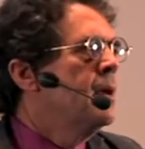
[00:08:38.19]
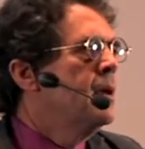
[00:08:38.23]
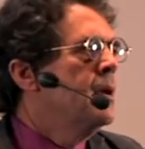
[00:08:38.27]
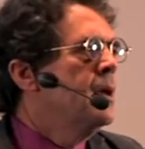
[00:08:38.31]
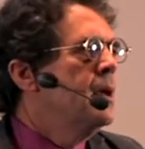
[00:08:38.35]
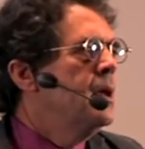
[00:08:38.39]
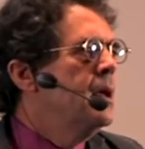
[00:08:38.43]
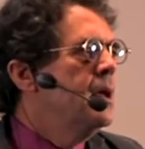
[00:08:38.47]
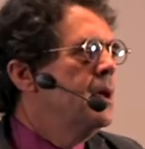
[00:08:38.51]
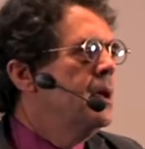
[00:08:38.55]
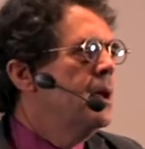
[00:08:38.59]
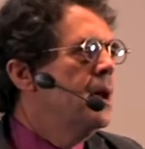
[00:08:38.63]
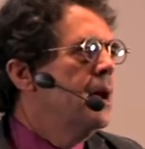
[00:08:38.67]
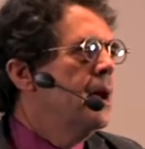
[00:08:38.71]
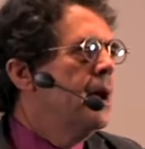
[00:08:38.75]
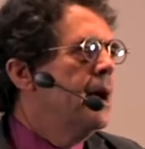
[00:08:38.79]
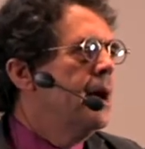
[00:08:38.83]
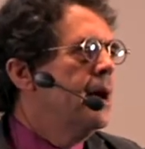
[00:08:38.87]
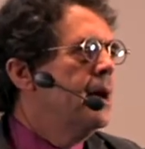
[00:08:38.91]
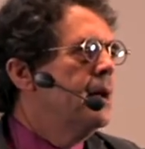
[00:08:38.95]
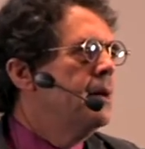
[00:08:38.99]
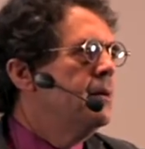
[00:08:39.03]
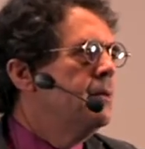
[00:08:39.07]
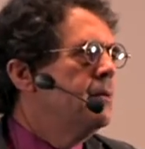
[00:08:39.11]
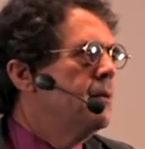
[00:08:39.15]
He
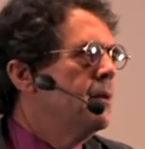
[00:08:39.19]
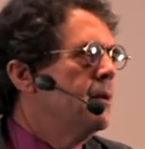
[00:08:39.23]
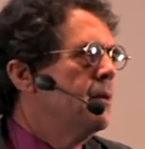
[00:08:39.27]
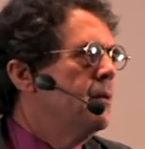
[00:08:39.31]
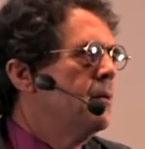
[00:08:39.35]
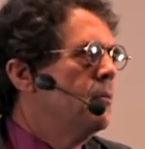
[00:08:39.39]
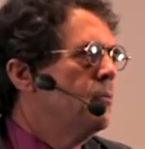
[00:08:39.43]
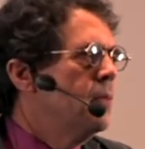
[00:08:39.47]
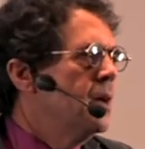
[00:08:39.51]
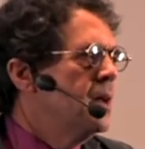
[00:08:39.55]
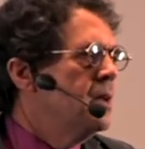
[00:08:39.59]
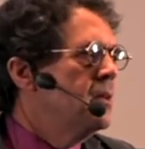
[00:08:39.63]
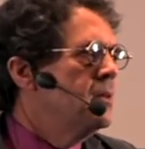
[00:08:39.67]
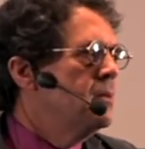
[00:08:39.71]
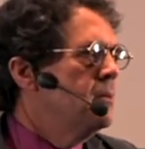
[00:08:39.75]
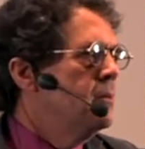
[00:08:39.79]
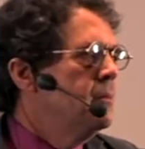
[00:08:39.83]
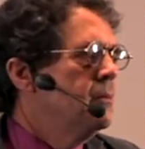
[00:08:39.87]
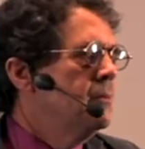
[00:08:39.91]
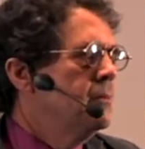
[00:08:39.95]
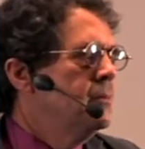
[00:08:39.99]
had uh, when he